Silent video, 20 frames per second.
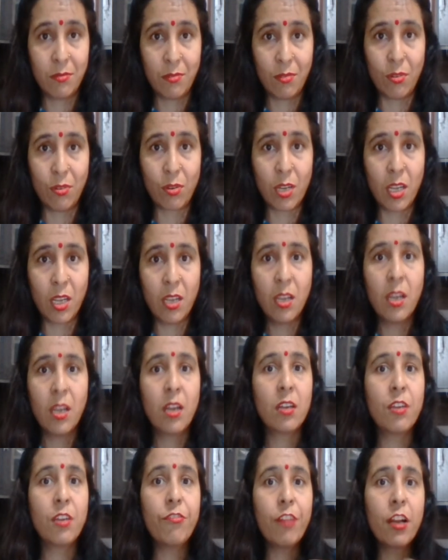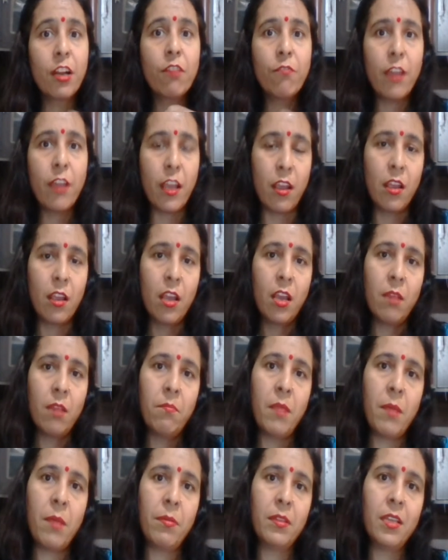okay, different way.
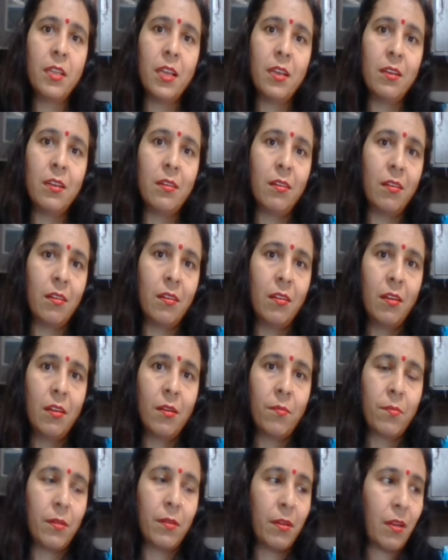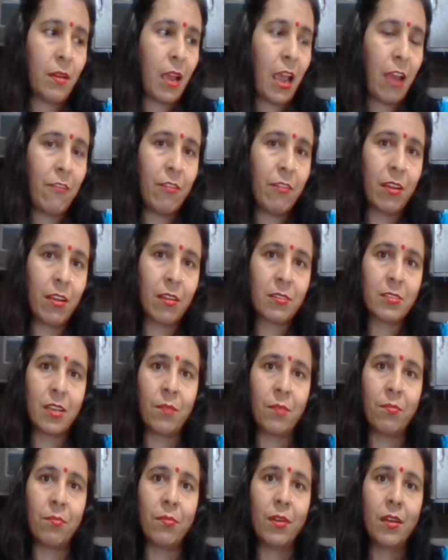Maybe they having
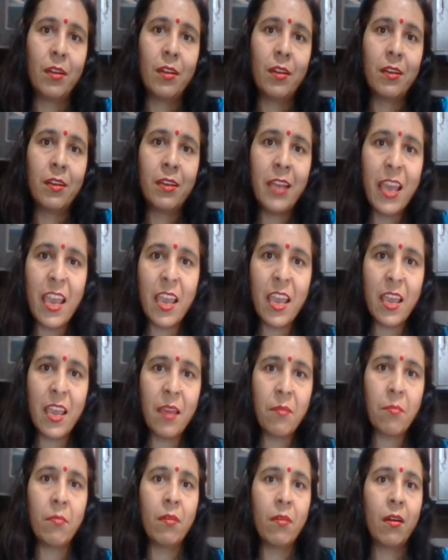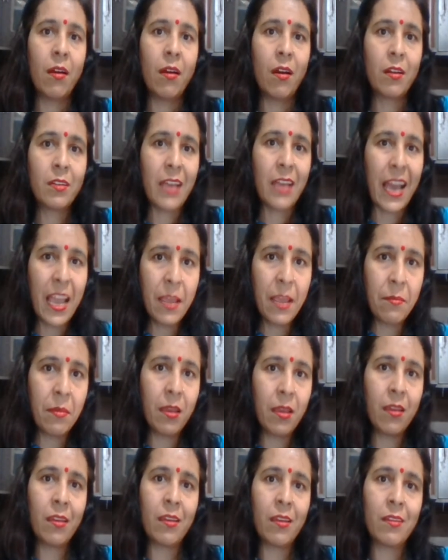some name,
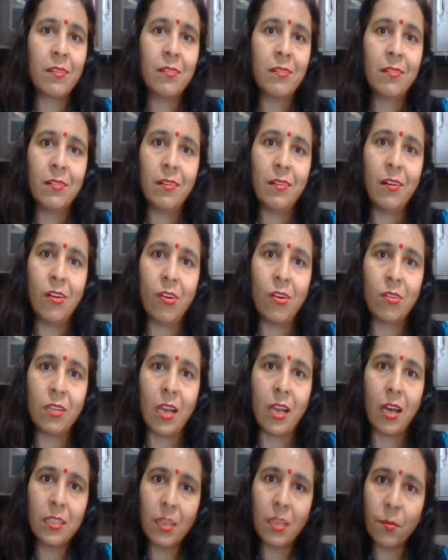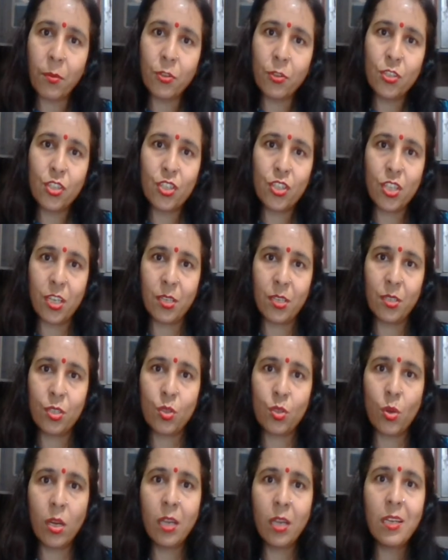timing on the other position,
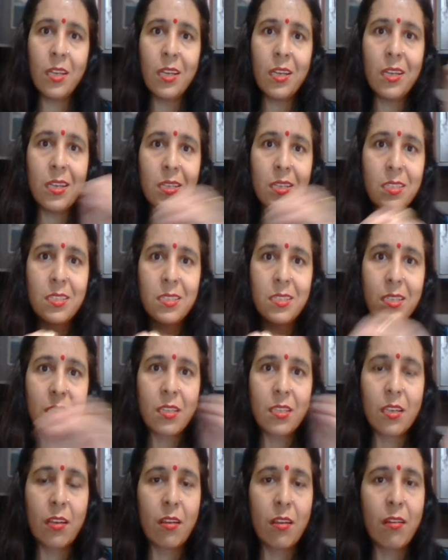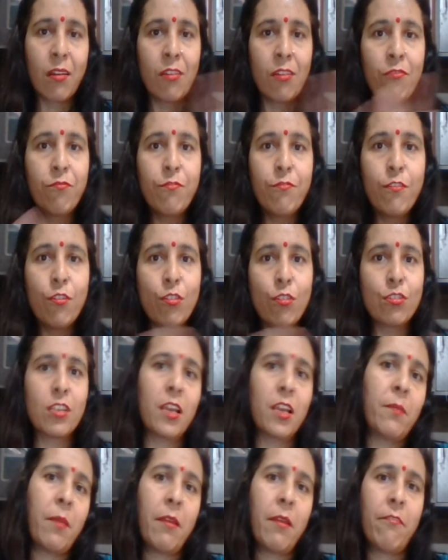so it is just
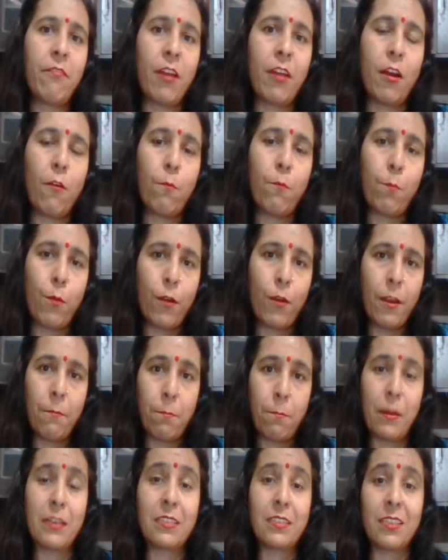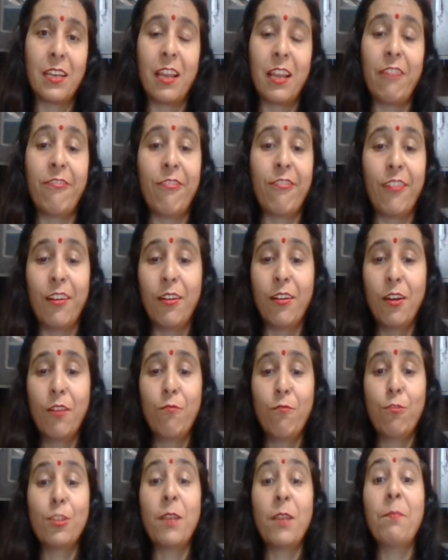confusing for a person. If for
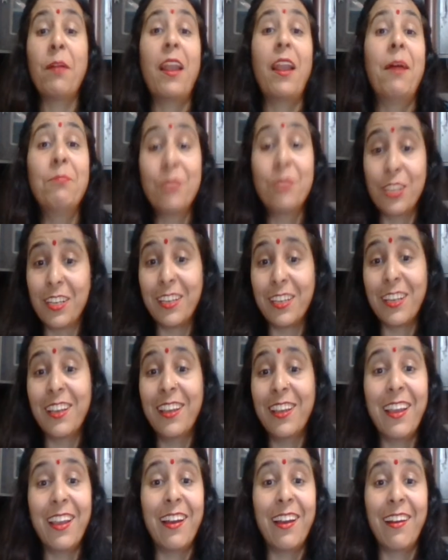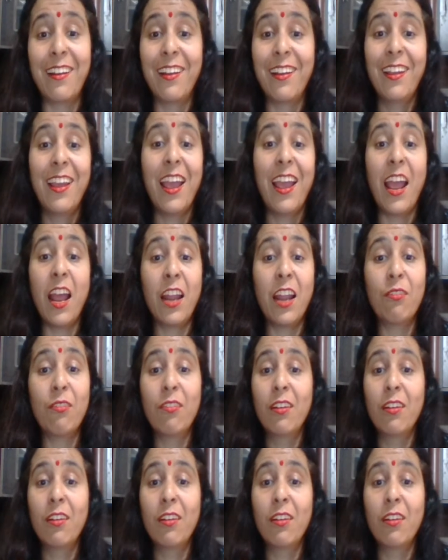example, I'm sitting here and